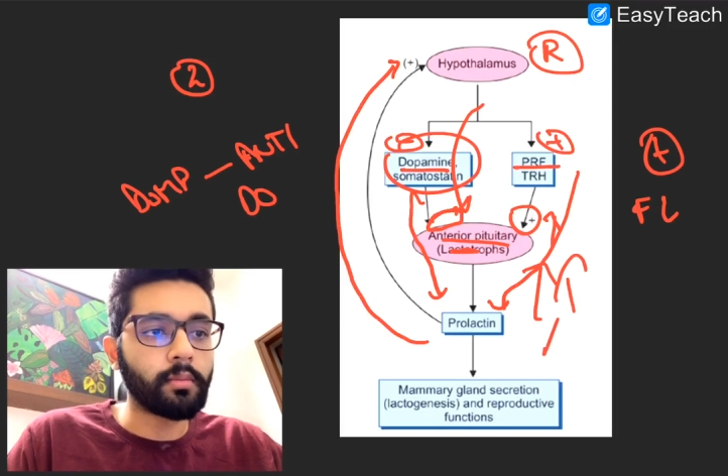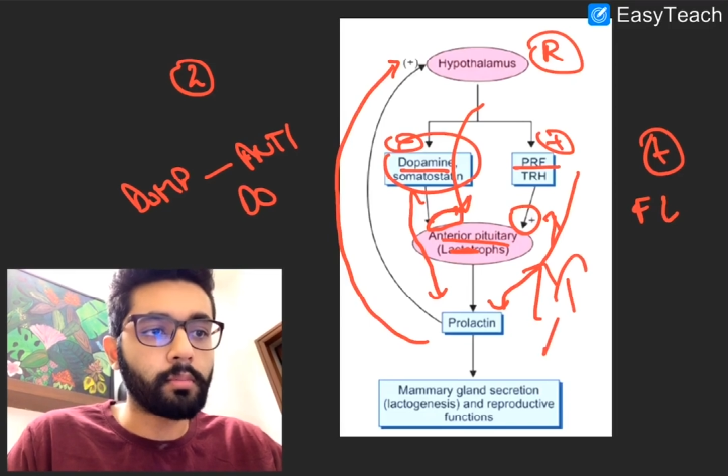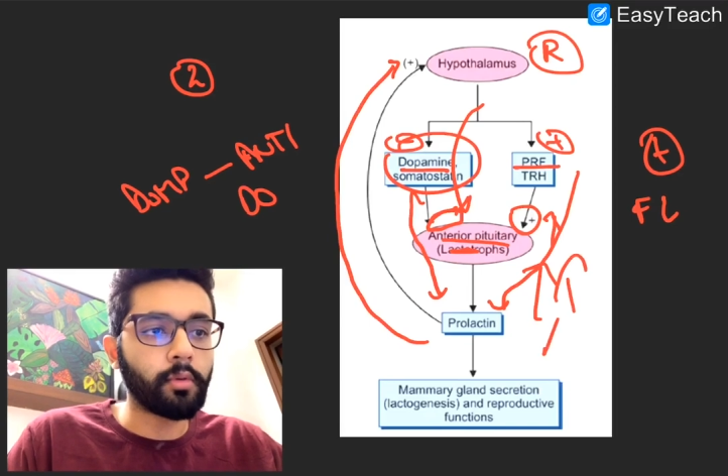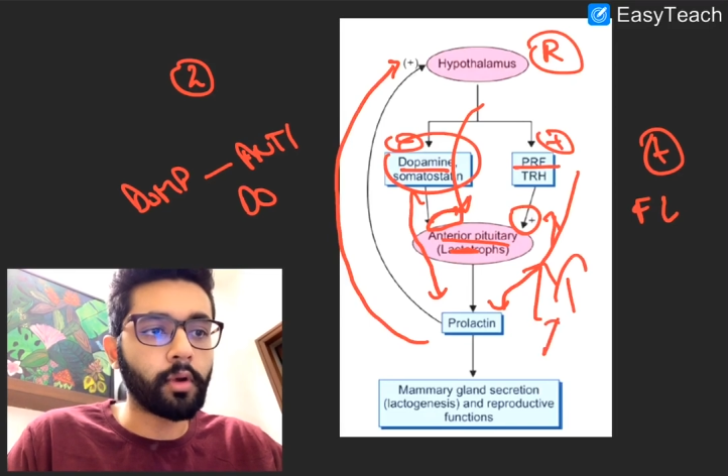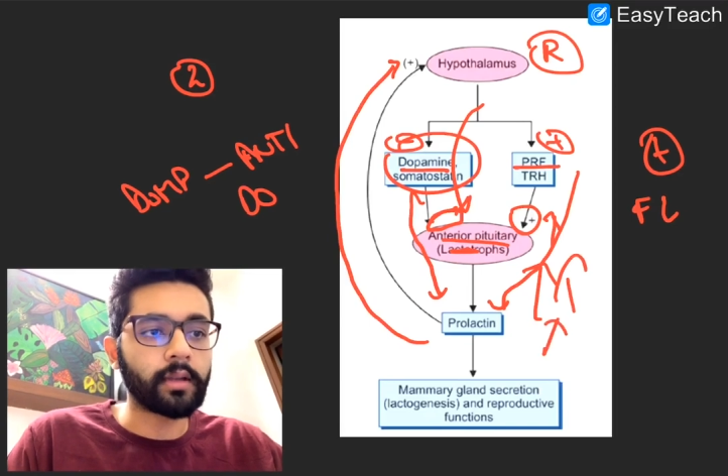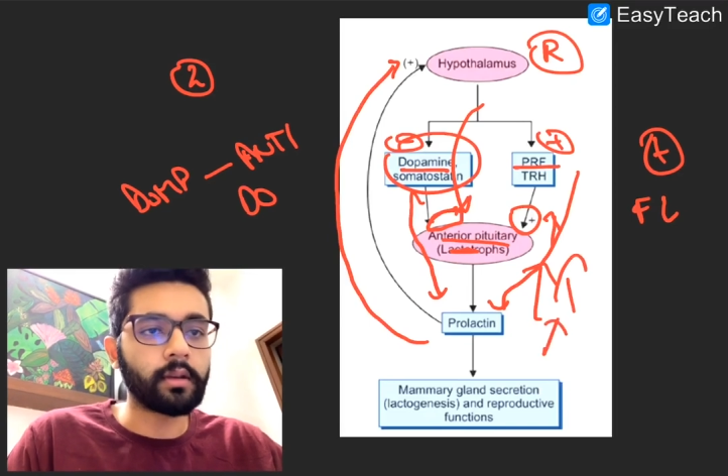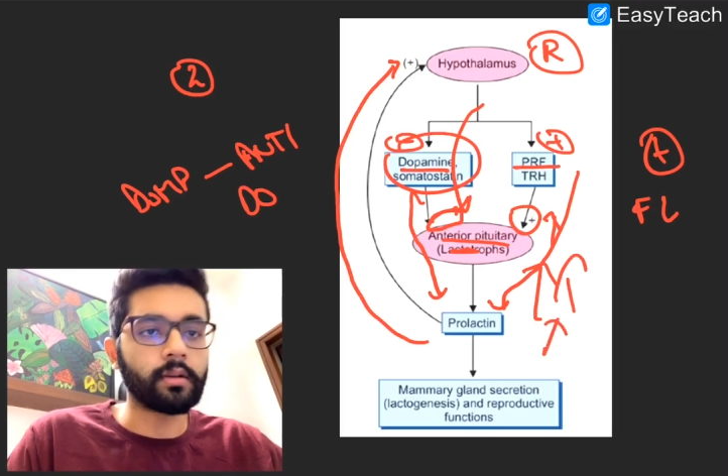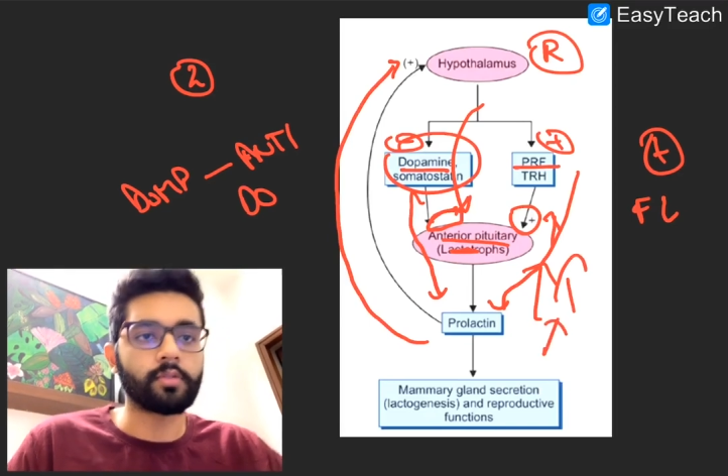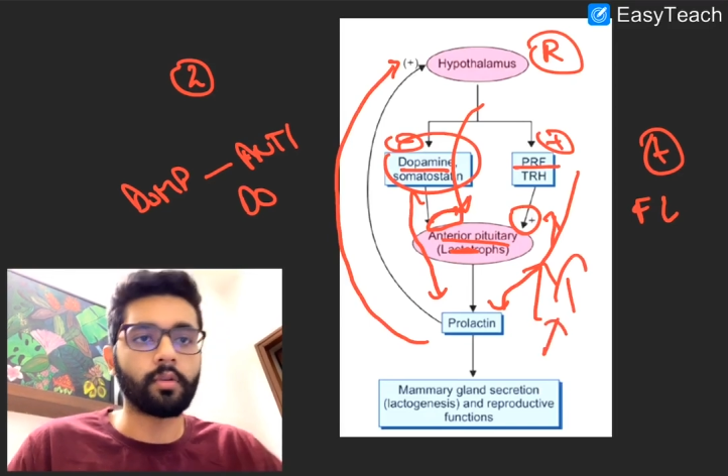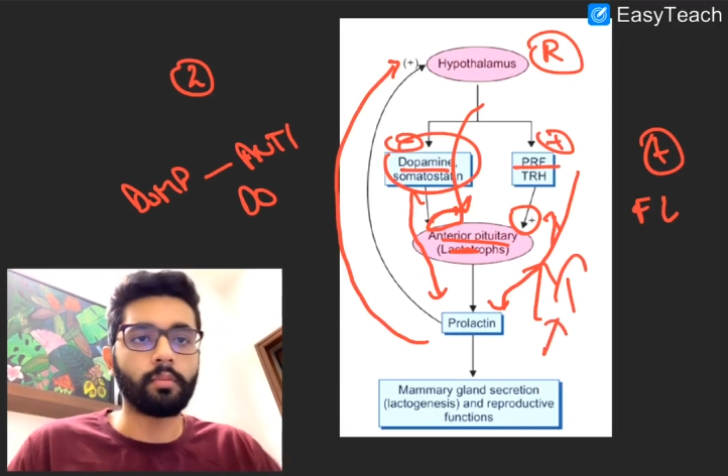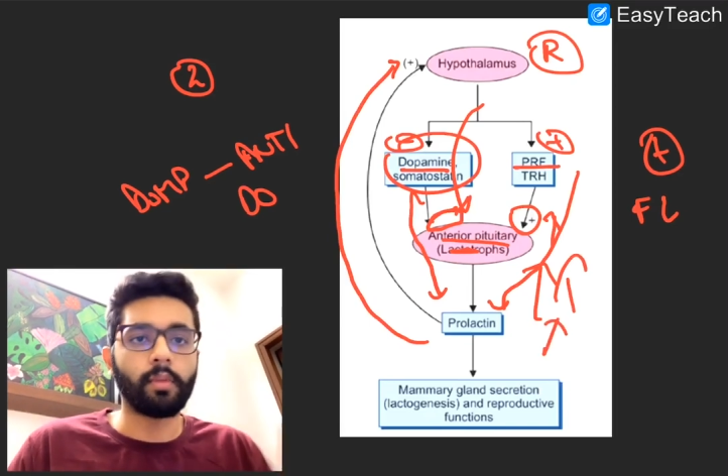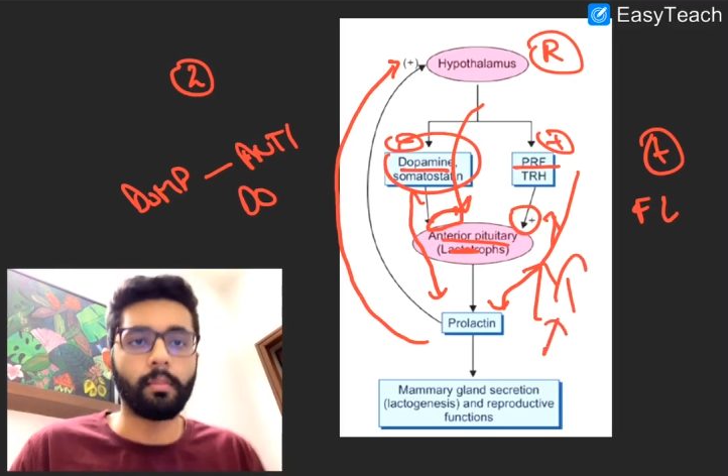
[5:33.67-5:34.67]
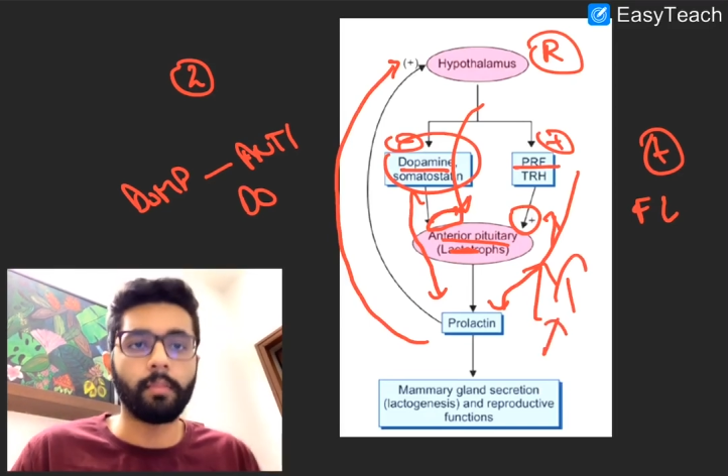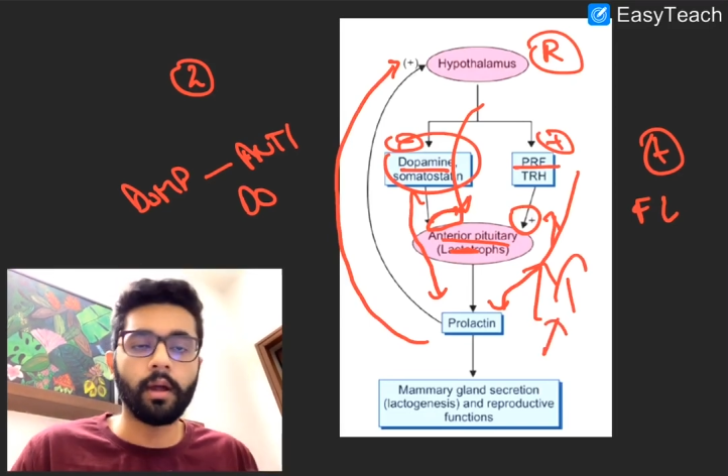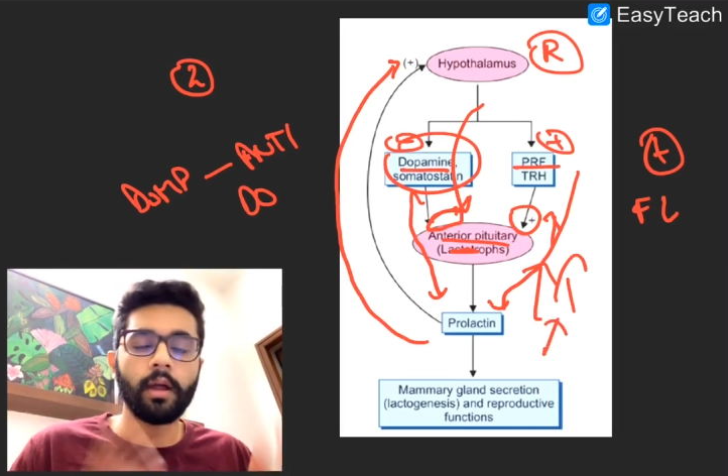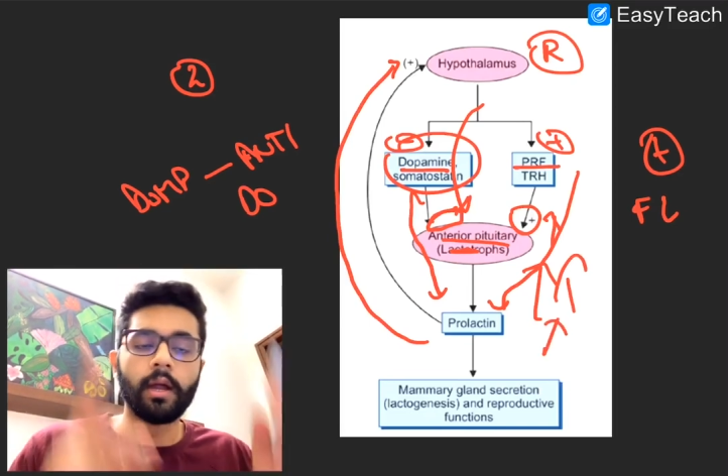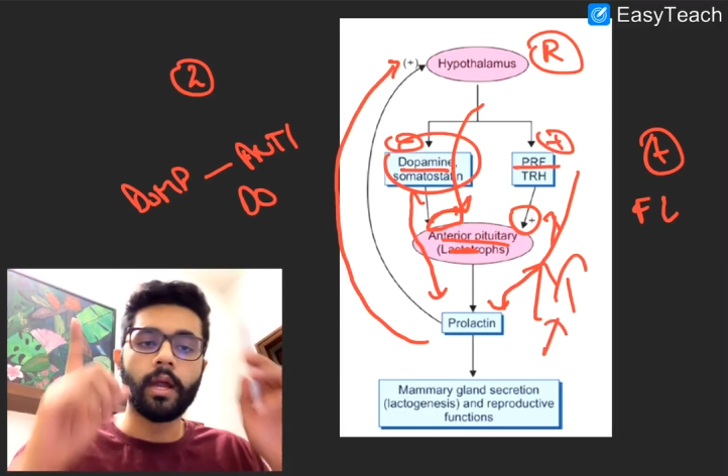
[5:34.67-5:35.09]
prolactin. So remember,